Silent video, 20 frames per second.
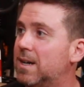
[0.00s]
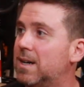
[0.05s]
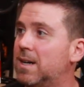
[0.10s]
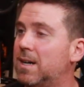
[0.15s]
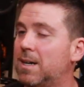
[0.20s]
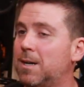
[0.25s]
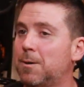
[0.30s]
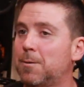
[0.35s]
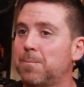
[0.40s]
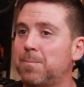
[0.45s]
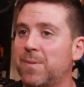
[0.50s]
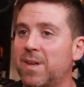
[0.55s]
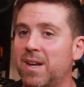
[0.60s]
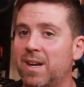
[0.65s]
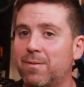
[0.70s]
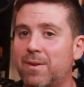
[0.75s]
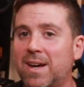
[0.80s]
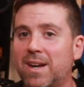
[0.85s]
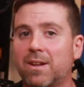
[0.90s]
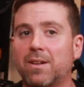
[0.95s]

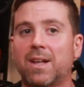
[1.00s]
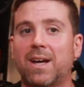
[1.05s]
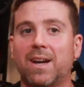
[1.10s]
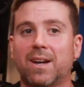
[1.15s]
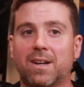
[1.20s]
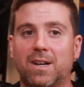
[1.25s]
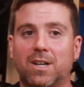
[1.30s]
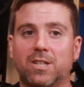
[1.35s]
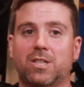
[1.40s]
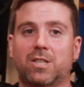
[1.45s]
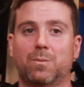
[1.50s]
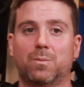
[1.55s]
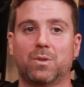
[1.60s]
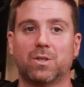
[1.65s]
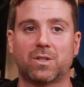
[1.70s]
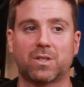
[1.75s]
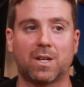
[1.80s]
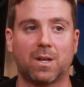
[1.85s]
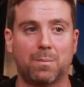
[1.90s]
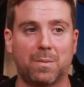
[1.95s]
And I've had a lot of
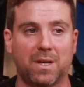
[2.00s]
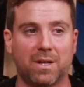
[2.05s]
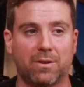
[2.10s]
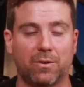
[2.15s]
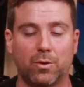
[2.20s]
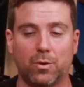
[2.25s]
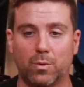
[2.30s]
customers come in